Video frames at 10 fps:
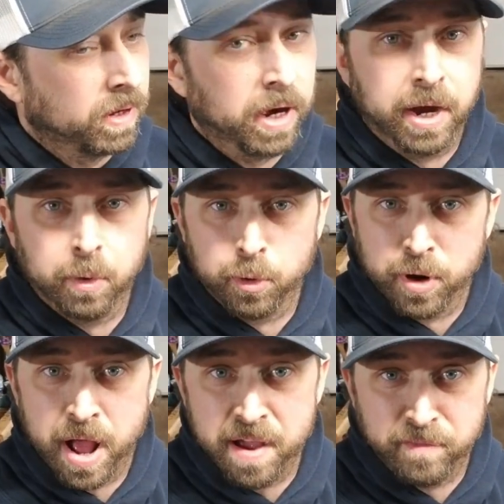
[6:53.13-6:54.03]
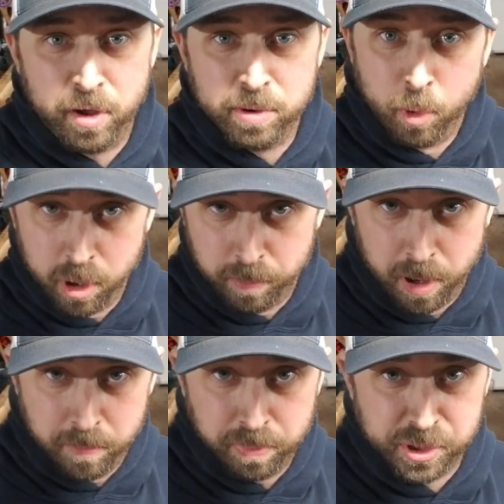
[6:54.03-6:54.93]
I ordered a high volume oil
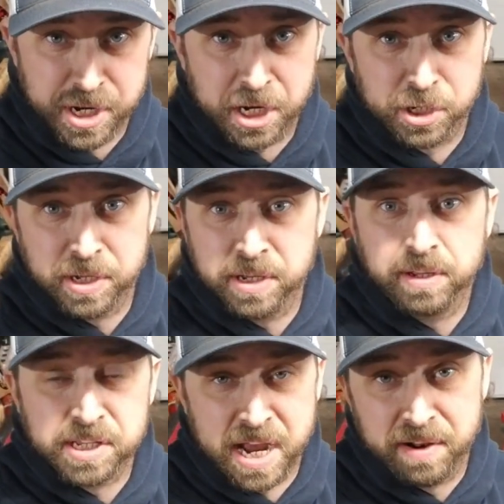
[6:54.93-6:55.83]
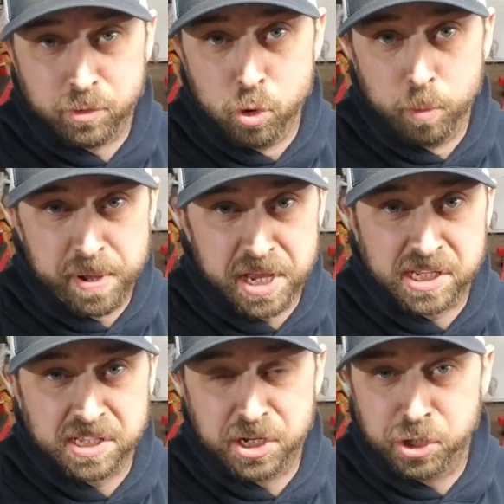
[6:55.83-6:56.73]
pump, which actually is kind of a cool piece
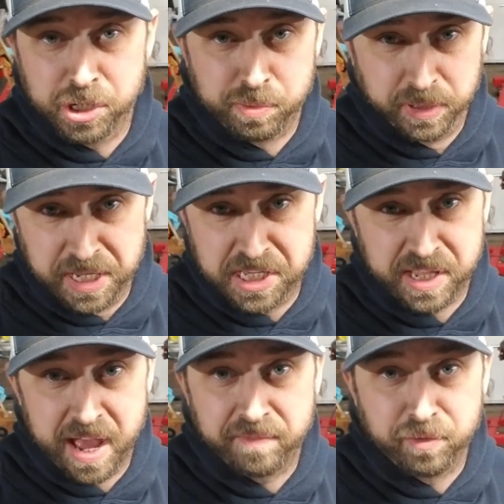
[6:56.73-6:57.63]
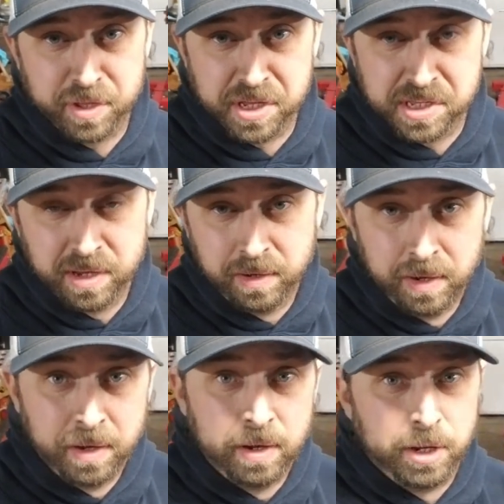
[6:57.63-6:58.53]
because they just released that for these,
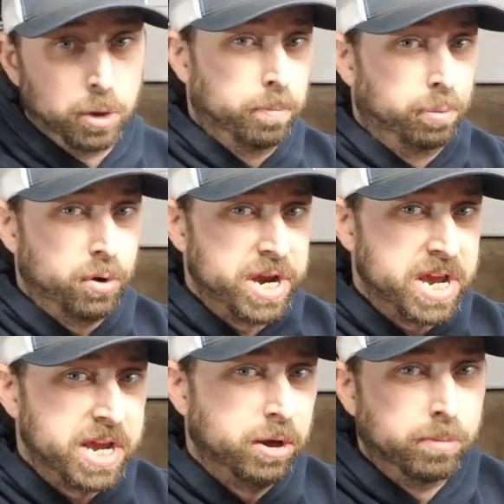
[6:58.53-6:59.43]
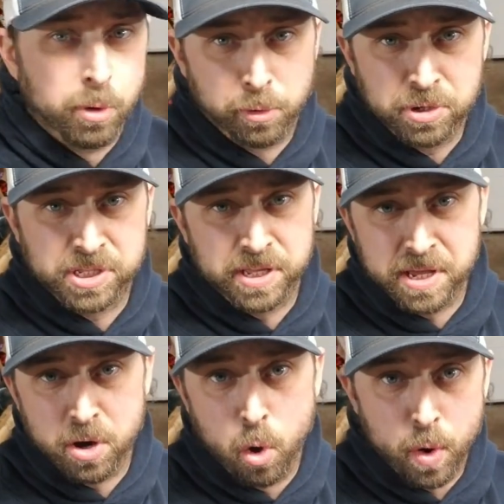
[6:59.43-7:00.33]
pre-Eagle motors,
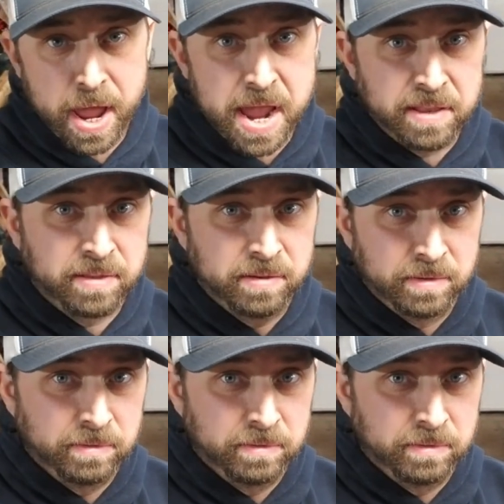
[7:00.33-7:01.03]
the 08